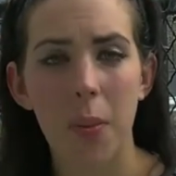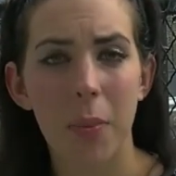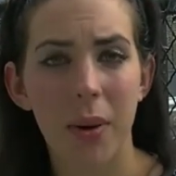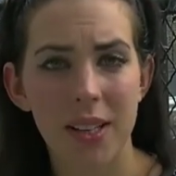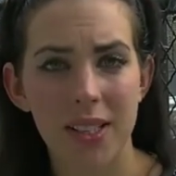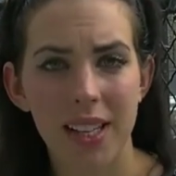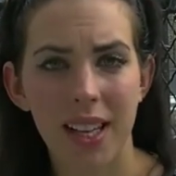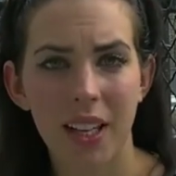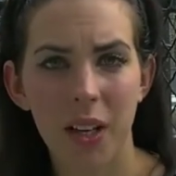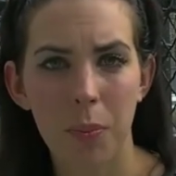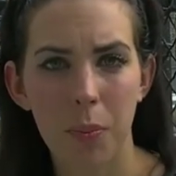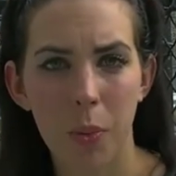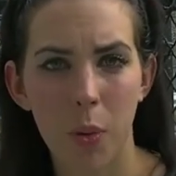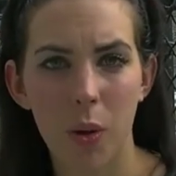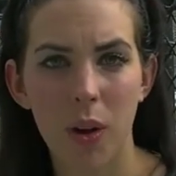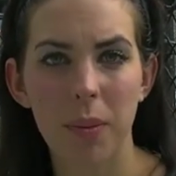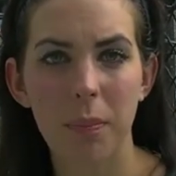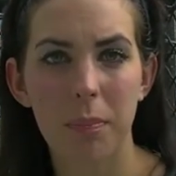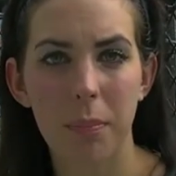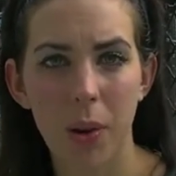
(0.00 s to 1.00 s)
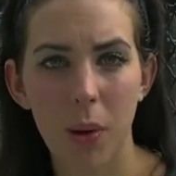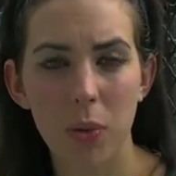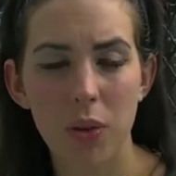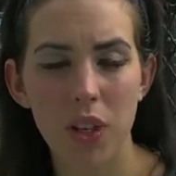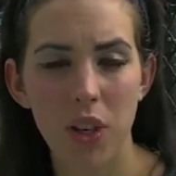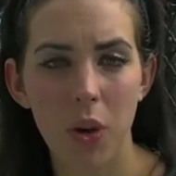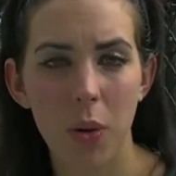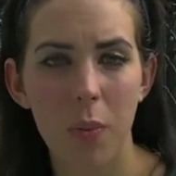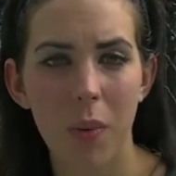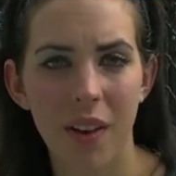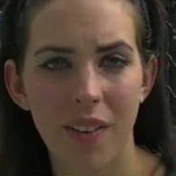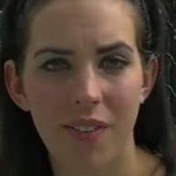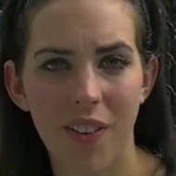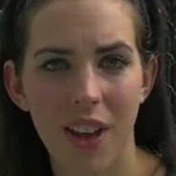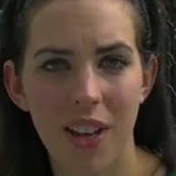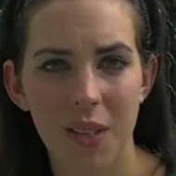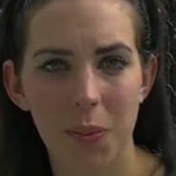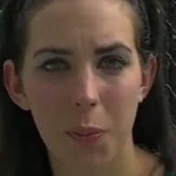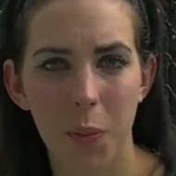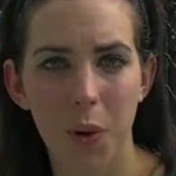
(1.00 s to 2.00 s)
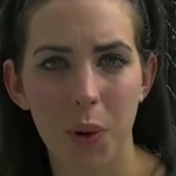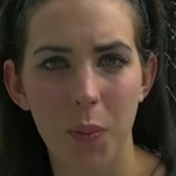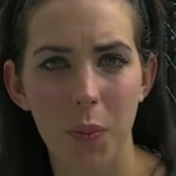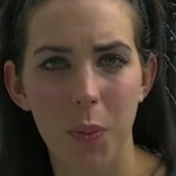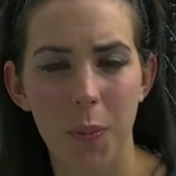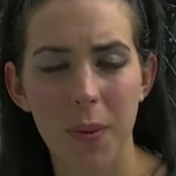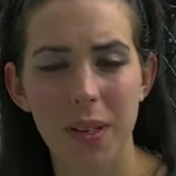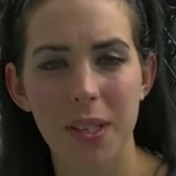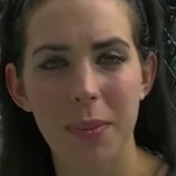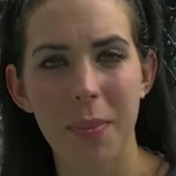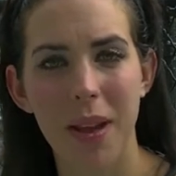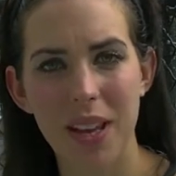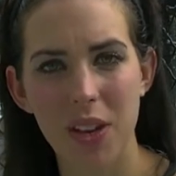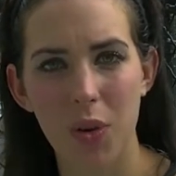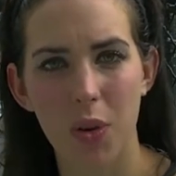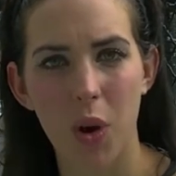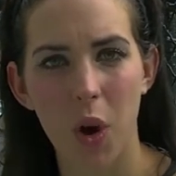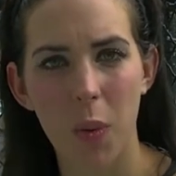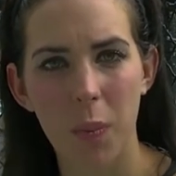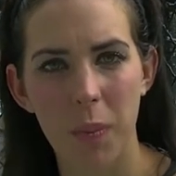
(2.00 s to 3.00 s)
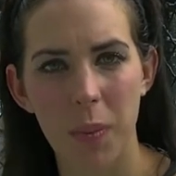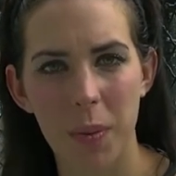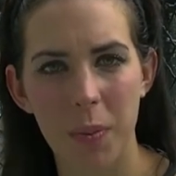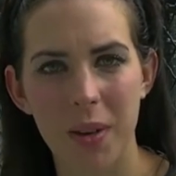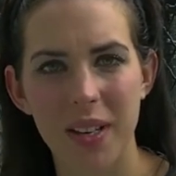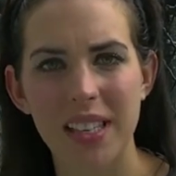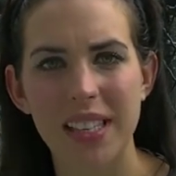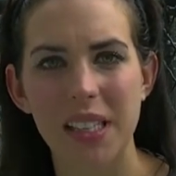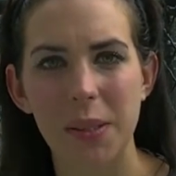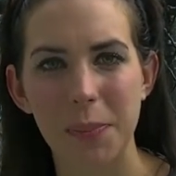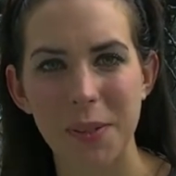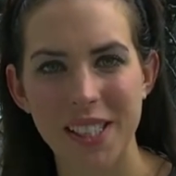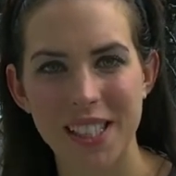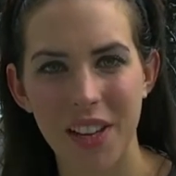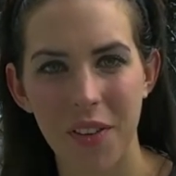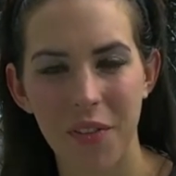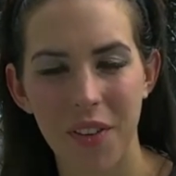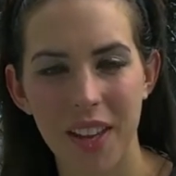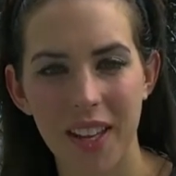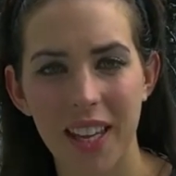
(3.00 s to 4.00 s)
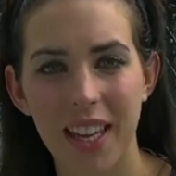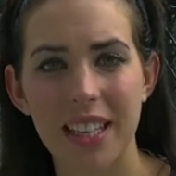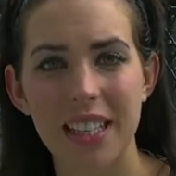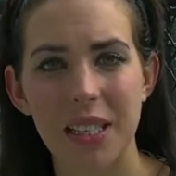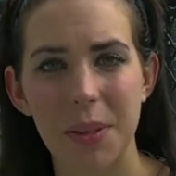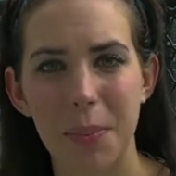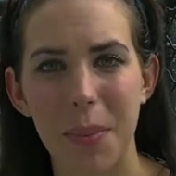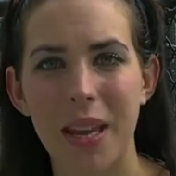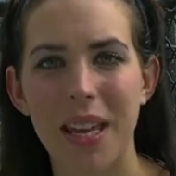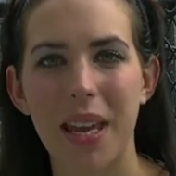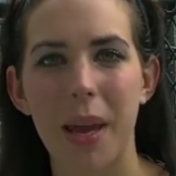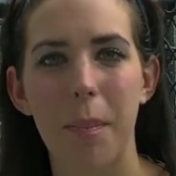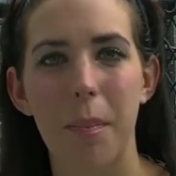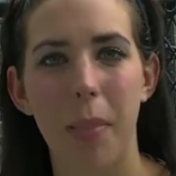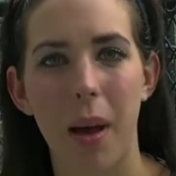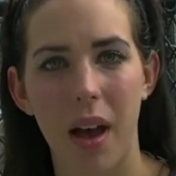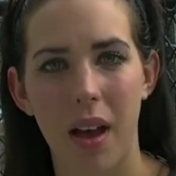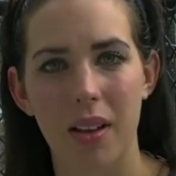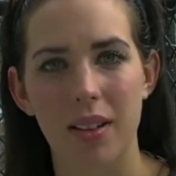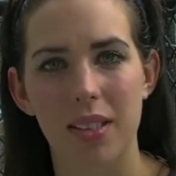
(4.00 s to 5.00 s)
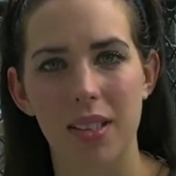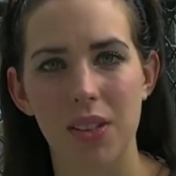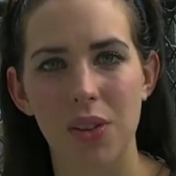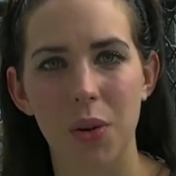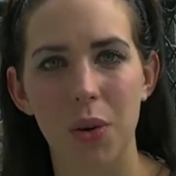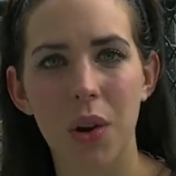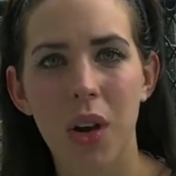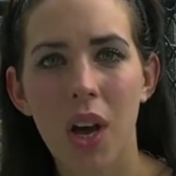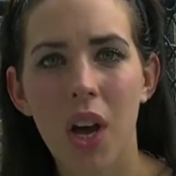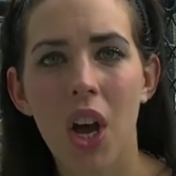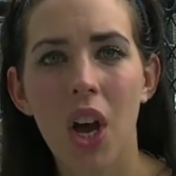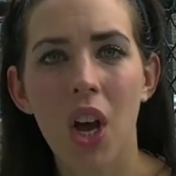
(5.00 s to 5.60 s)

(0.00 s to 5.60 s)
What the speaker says: My second point, building on my first point, would be to make your compliment specific and to make it personal.